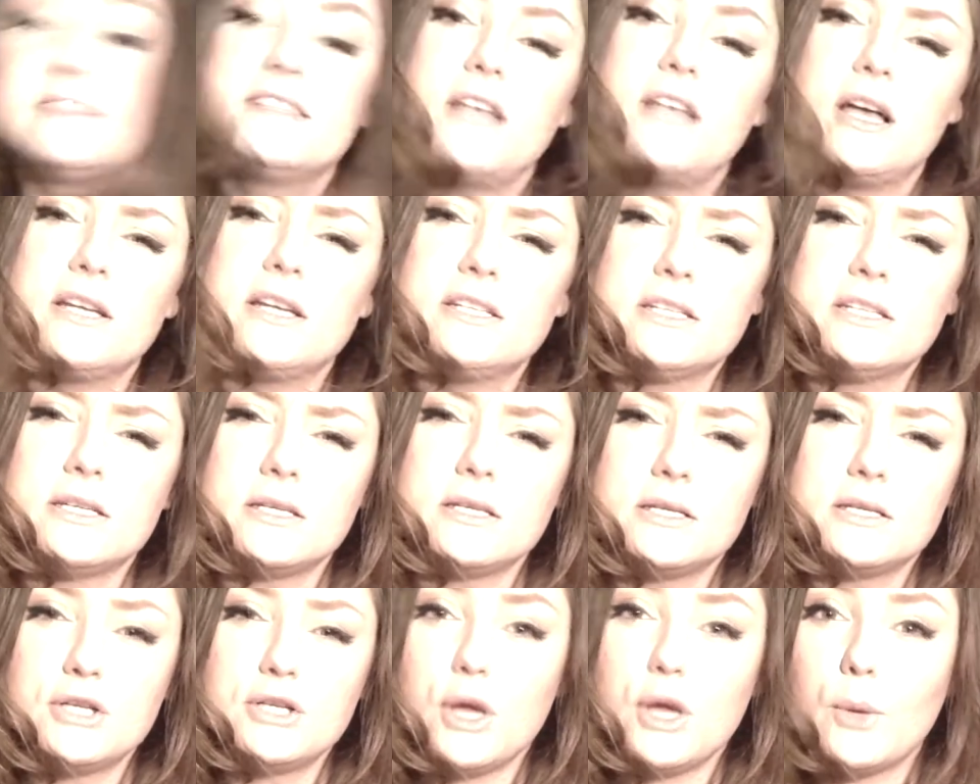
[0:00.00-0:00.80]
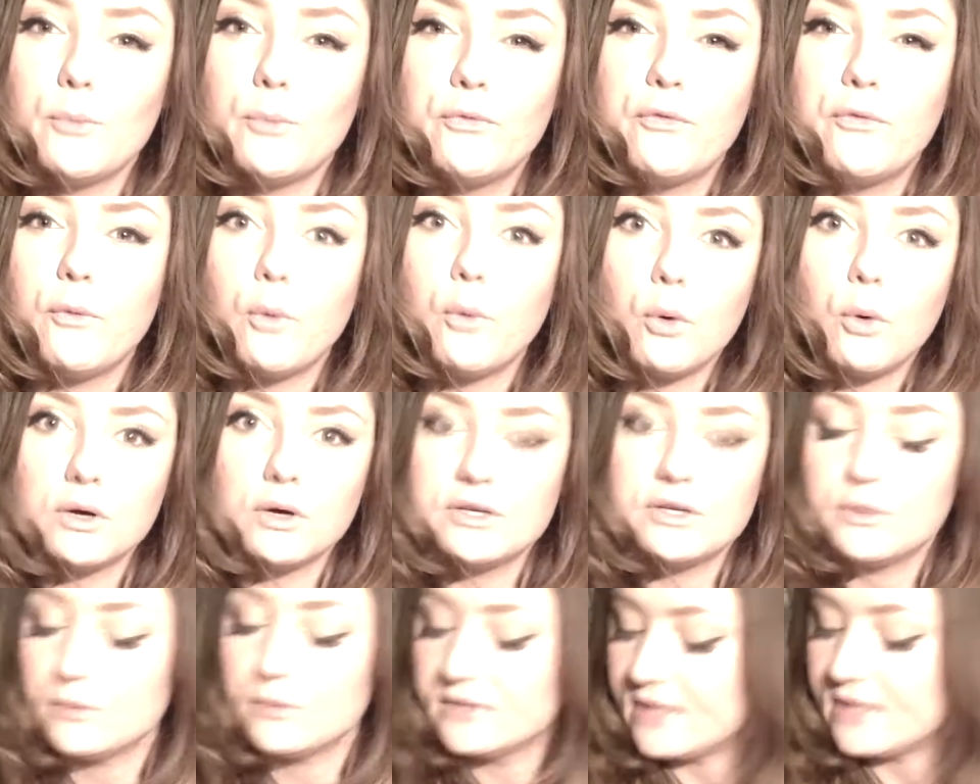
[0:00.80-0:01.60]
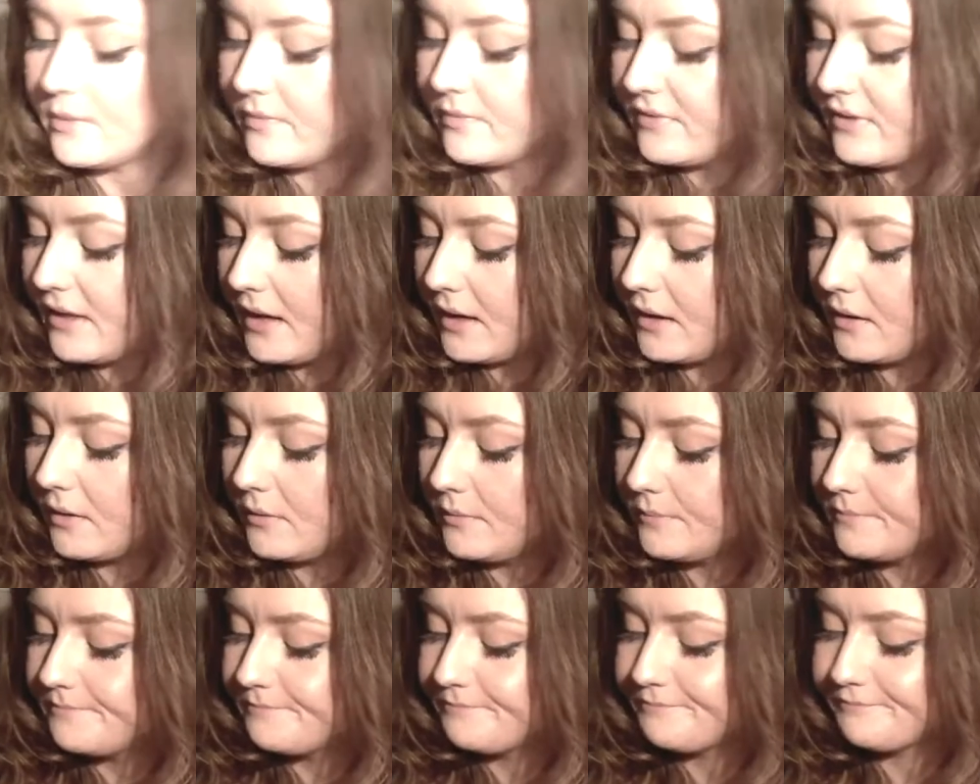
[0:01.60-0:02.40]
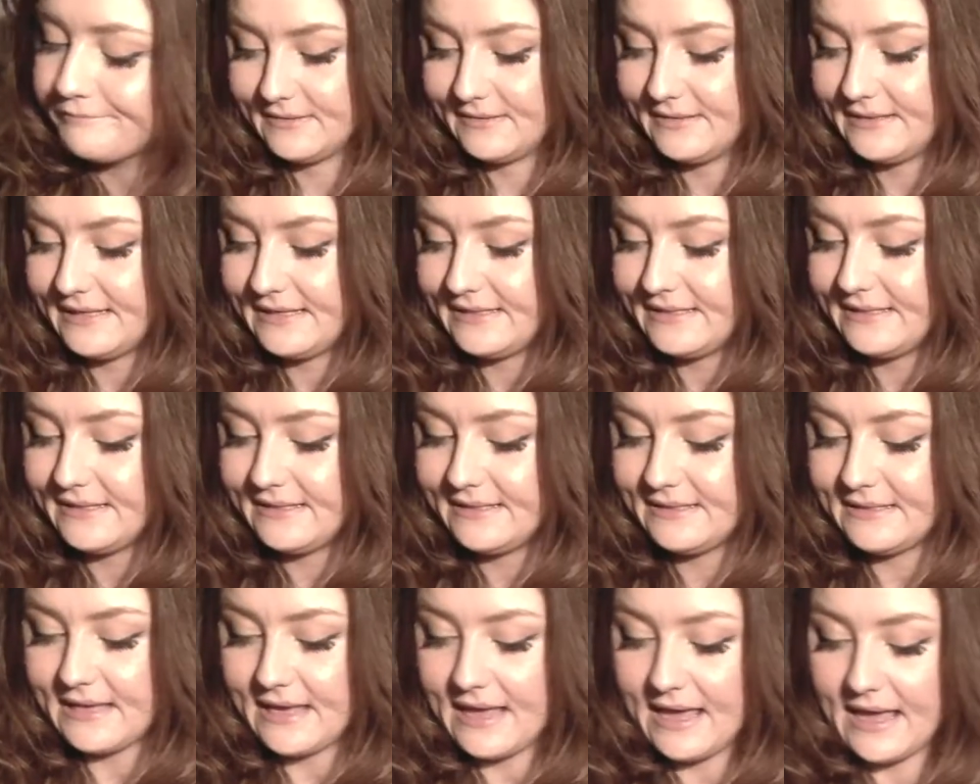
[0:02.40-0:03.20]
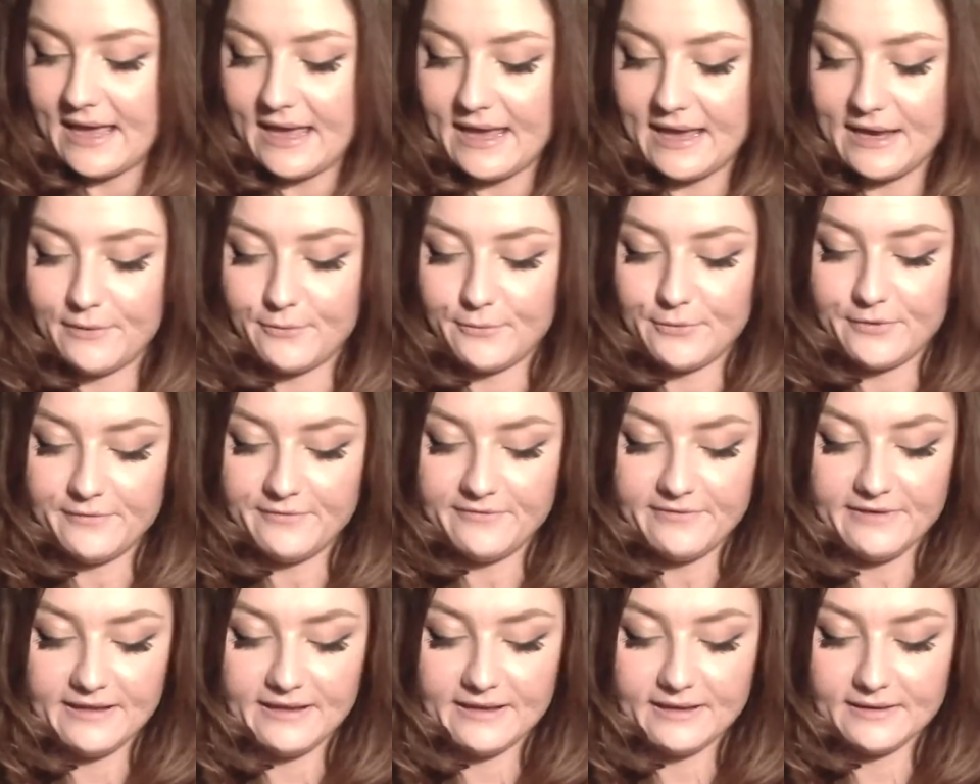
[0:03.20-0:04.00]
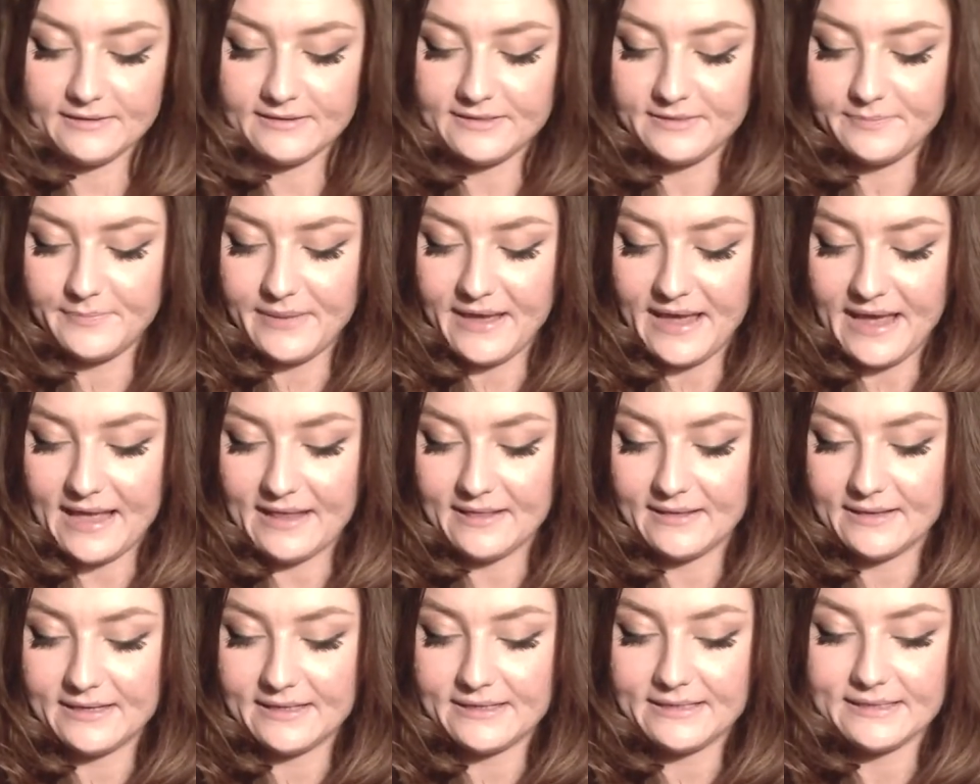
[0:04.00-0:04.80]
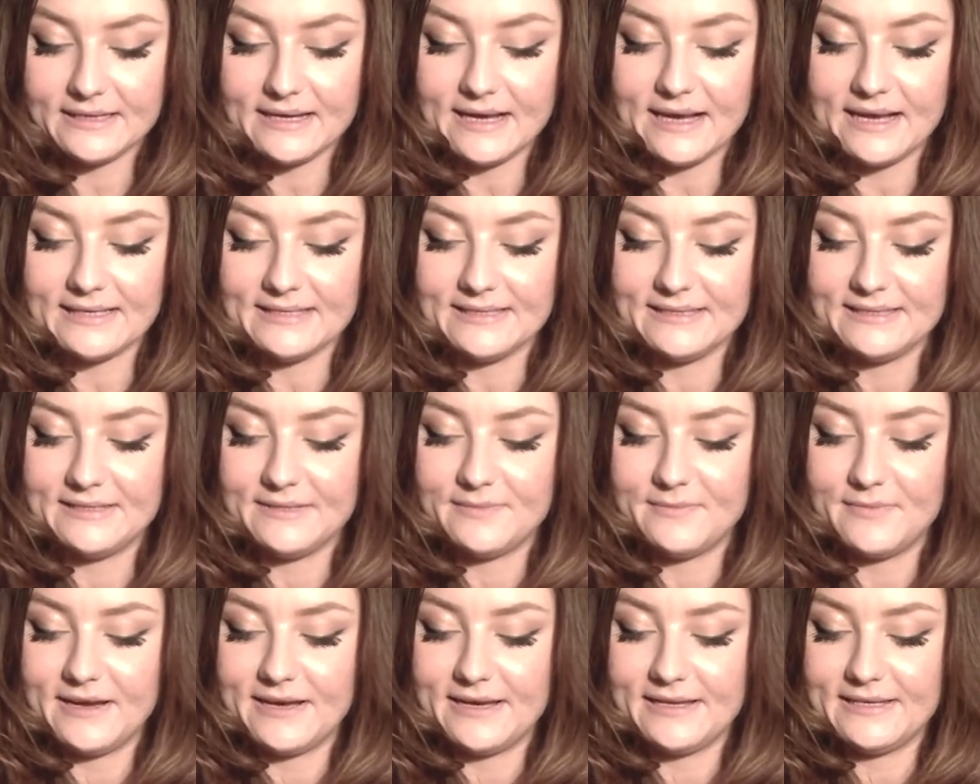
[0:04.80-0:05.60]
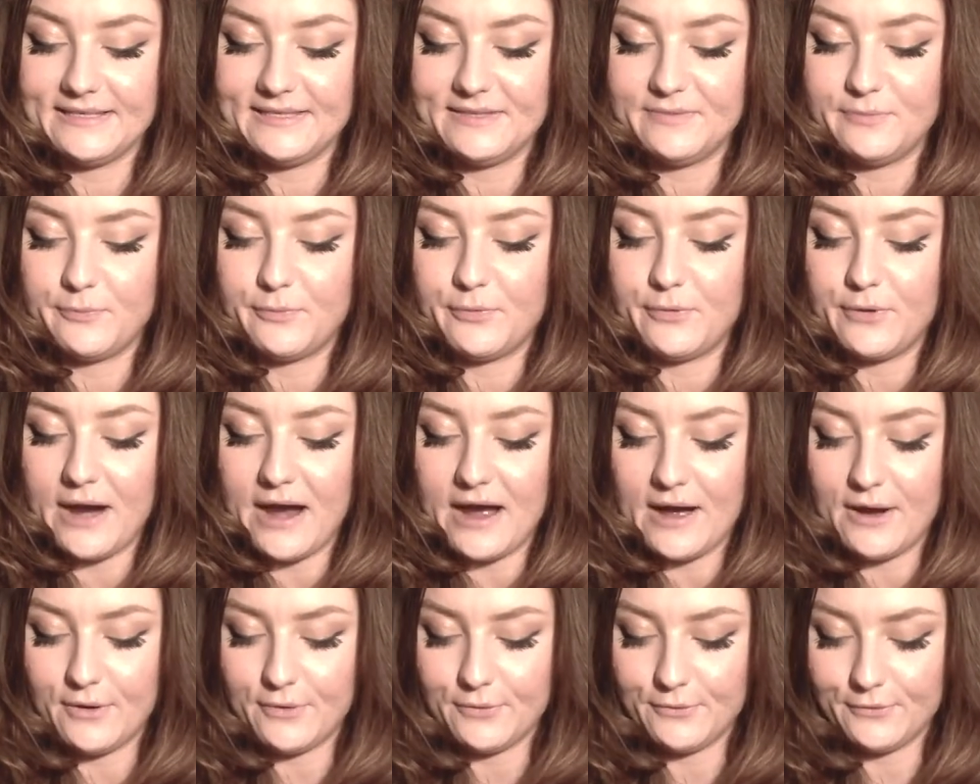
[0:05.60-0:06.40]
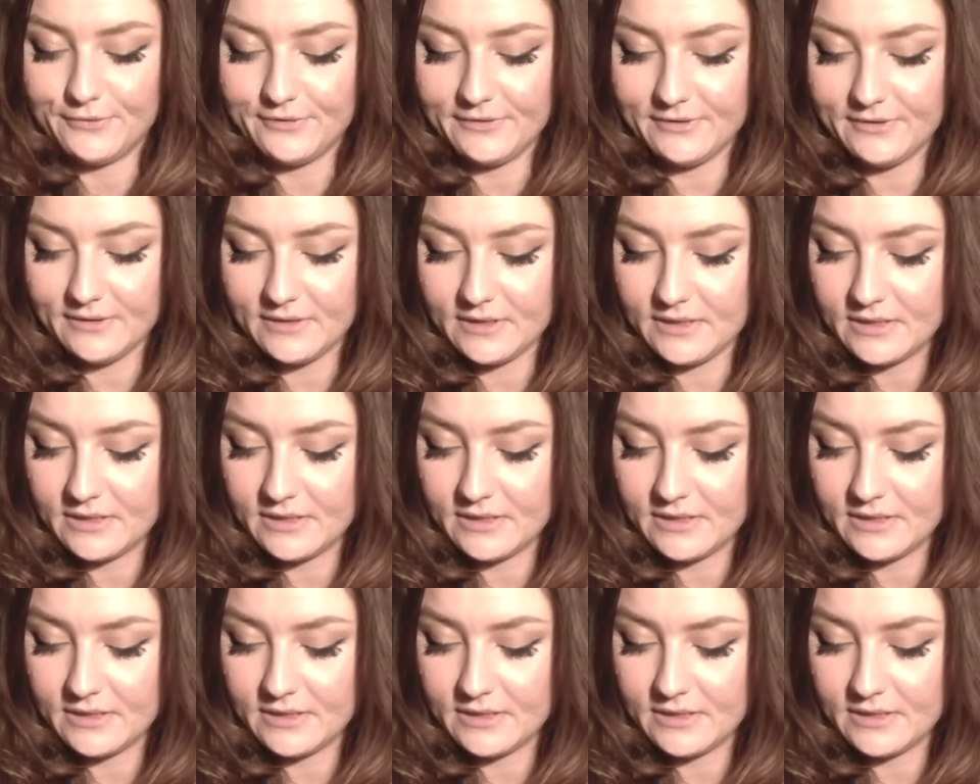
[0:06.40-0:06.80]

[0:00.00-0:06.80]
not Tom Ford or something. This is a revealed palette, customized brown.